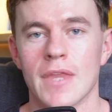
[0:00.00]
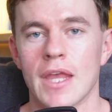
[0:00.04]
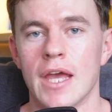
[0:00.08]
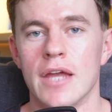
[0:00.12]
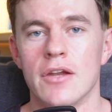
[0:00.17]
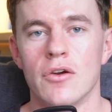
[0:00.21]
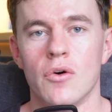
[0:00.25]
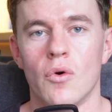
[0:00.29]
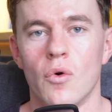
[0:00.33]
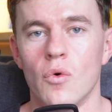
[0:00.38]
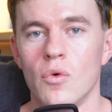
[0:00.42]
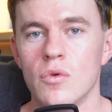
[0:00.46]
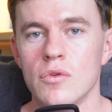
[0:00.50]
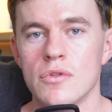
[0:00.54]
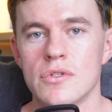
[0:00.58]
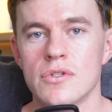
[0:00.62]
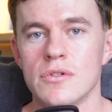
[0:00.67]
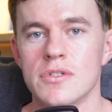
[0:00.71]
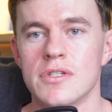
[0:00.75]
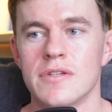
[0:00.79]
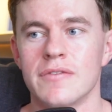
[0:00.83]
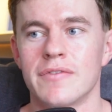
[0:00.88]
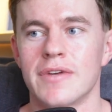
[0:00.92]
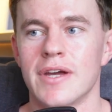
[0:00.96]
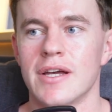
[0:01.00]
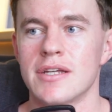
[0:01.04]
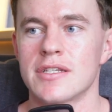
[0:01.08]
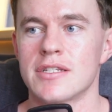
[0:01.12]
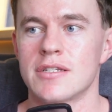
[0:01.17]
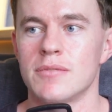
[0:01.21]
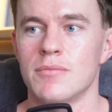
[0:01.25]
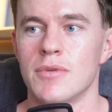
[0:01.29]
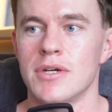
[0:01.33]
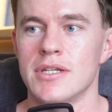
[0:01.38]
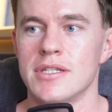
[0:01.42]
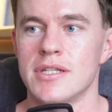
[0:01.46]
and all sorts of
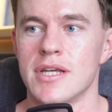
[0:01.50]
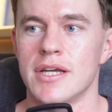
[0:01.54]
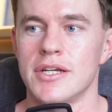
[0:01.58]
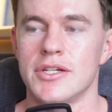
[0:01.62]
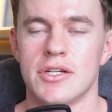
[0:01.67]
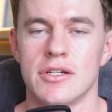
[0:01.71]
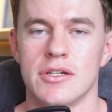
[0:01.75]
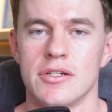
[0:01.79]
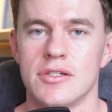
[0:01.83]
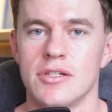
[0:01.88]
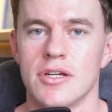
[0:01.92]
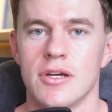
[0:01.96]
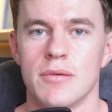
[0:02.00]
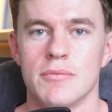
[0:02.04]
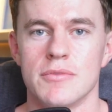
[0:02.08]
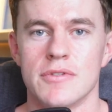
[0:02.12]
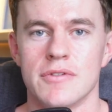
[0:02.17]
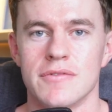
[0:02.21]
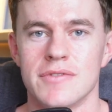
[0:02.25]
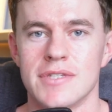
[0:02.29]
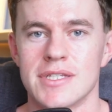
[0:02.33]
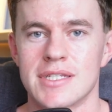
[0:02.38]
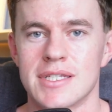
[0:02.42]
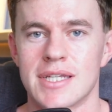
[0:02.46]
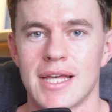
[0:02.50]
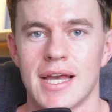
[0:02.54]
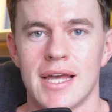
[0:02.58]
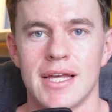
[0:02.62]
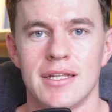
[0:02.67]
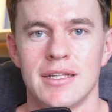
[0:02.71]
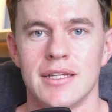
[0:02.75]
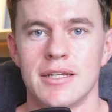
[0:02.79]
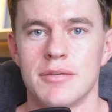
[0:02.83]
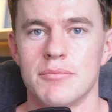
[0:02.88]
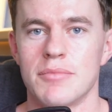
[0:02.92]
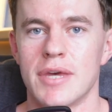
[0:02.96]
customization in terms of
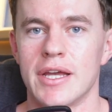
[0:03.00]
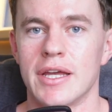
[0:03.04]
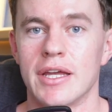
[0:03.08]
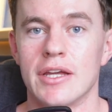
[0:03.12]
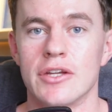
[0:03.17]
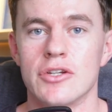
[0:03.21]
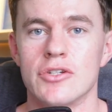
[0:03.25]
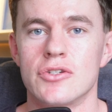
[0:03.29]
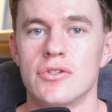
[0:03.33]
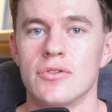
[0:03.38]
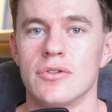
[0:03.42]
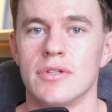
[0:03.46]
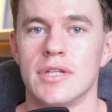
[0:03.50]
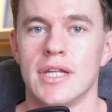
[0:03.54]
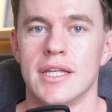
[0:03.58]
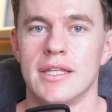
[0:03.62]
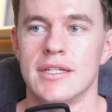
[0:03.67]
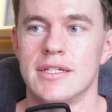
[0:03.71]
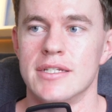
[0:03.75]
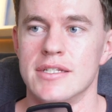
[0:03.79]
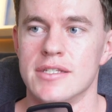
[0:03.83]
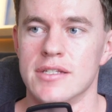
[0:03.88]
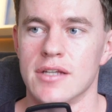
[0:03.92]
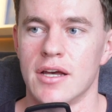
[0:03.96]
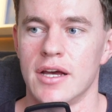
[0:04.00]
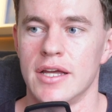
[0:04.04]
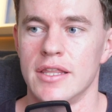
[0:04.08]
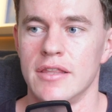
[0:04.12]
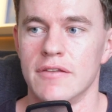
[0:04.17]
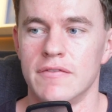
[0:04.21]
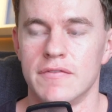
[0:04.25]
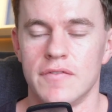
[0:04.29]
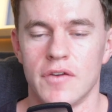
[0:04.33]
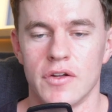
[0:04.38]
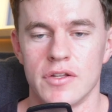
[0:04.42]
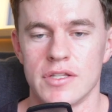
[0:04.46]
scaling, making sure that the design,
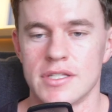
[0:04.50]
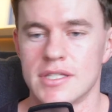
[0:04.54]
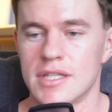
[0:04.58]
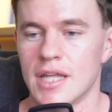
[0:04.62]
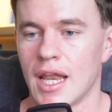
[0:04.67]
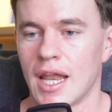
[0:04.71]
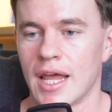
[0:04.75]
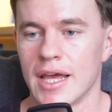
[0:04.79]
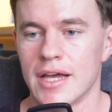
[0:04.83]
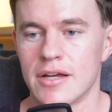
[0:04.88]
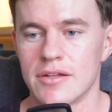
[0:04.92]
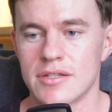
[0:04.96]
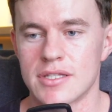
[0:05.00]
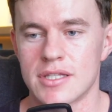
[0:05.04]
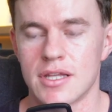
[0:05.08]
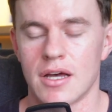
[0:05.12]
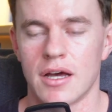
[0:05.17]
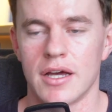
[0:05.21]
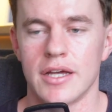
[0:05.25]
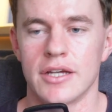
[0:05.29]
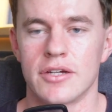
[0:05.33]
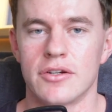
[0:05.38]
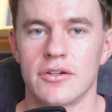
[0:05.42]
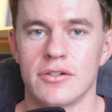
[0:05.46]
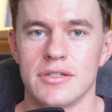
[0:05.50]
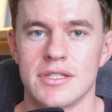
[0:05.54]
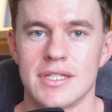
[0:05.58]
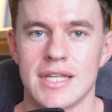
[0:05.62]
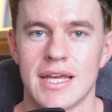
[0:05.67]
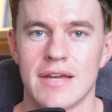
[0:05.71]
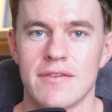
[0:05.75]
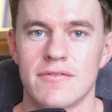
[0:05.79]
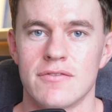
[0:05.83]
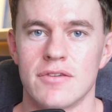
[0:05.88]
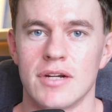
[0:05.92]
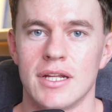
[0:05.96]
the fonts, the layouts, the icons,
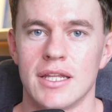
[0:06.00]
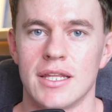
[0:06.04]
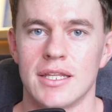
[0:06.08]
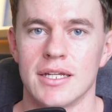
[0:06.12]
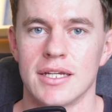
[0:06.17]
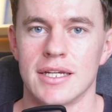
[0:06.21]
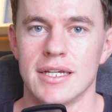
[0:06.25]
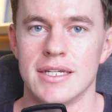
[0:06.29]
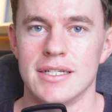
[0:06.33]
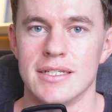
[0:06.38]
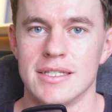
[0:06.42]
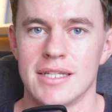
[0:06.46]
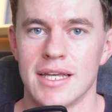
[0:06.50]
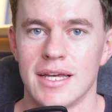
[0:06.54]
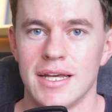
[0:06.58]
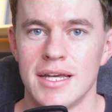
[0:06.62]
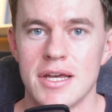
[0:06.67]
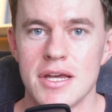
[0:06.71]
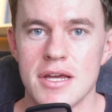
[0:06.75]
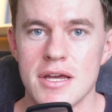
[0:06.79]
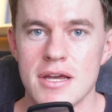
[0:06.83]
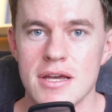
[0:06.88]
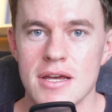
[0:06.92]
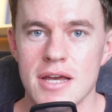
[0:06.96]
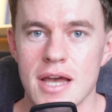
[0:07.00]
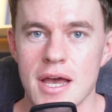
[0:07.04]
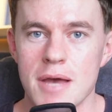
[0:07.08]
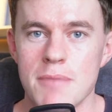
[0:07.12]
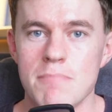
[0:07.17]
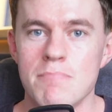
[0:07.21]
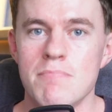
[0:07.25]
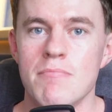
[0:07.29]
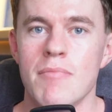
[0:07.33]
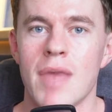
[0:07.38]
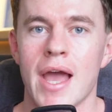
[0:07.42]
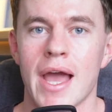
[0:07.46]
everything is
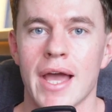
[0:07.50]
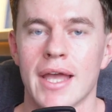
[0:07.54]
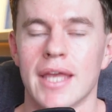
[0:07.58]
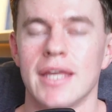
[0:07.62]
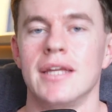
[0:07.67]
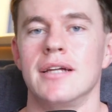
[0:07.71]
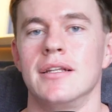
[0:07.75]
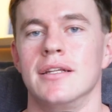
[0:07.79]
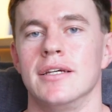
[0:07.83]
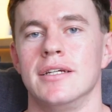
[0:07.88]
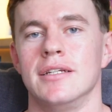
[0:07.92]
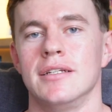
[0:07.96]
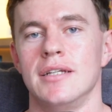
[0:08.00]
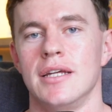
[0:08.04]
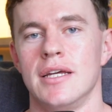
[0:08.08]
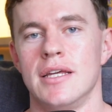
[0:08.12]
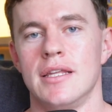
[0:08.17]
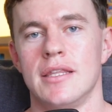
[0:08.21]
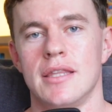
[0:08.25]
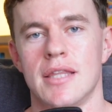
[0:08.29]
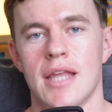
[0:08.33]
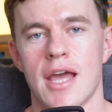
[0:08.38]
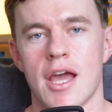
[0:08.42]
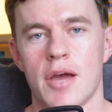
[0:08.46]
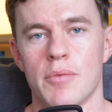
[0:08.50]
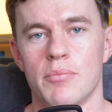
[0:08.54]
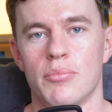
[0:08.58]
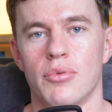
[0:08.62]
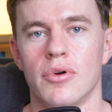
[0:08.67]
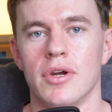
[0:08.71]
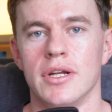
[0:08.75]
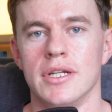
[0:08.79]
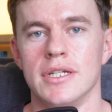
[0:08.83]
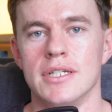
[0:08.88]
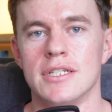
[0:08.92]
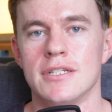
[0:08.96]
immaculate in that
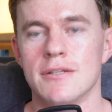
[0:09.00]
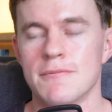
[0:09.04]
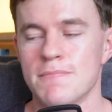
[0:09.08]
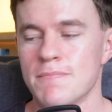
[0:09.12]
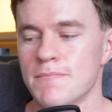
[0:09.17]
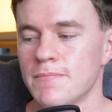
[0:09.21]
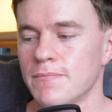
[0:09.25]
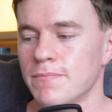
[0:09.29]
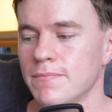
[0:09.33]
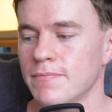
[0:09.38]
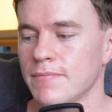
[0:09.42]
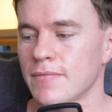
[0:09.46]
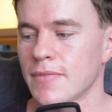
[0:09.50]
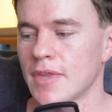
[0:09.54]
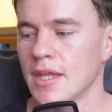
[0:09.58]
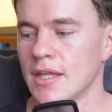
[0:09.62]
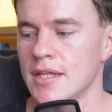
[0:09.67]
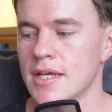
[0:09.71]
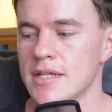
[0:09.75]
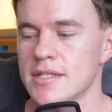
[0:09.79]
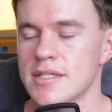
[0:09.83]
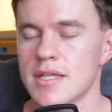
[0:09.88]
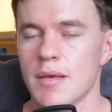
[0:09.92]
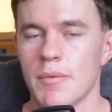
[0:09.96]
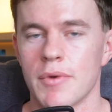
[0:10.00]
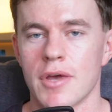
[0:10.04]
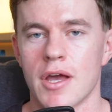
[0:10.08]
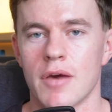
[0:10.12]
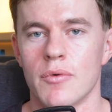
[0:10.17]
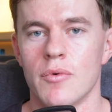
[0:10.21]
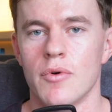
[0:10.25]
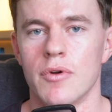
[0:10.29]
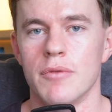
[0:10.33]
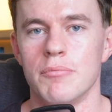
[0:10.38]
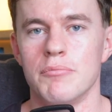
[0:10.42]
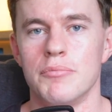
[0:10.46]
print. That's something I
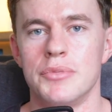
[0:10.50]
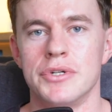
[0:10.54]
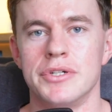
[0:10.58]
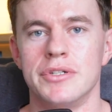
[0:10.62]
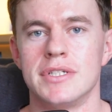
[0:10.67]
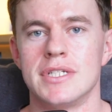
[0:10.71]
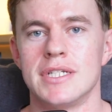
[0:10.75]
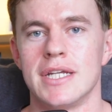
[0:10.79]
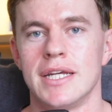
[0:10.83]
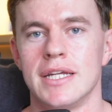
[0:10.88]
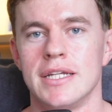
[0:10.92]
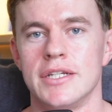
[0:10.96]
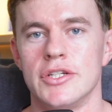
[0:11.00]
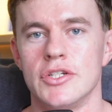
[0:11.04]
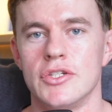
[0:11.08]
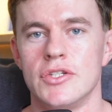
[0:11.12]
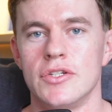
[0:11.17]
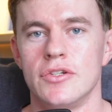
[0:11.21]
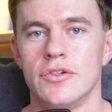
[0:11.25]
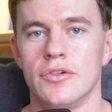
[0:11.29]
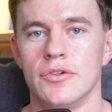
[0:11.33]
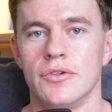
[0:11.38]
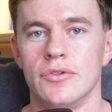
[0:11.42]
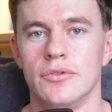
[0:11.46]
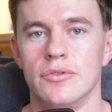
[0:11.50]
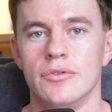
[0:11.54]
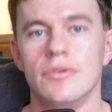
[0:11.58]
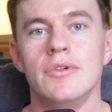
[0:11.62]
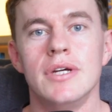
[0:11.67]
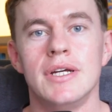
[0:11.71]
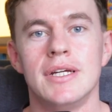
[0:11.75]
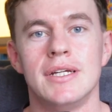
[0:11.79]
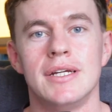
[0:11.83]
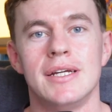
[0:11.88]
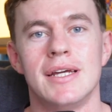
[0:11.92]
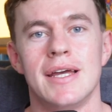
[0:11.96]
want built into
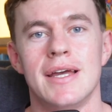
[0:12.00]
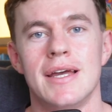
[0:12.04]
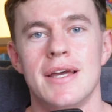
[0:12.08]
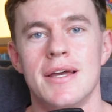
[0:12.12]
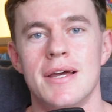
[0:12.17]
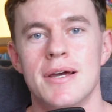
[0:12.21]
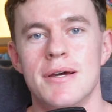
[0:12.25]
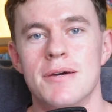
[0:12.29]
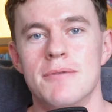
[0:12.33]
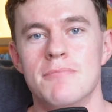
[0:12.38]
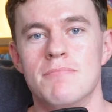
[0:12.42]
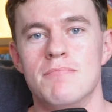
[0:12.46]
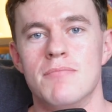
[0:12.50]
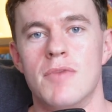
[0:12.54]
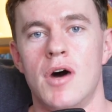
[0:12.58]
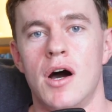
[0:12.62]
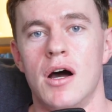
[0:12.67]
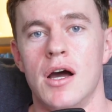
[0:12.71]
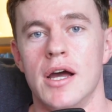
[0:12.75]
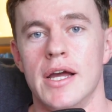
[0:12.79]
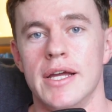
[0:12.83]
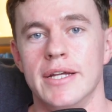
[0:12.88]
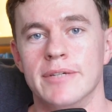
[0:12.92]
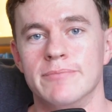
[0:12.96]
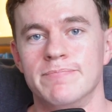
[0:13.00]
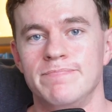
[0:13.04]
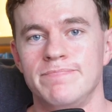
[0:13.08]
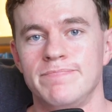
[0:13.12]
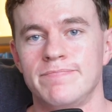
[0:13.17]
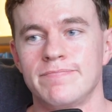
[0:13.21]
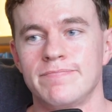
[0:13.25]
my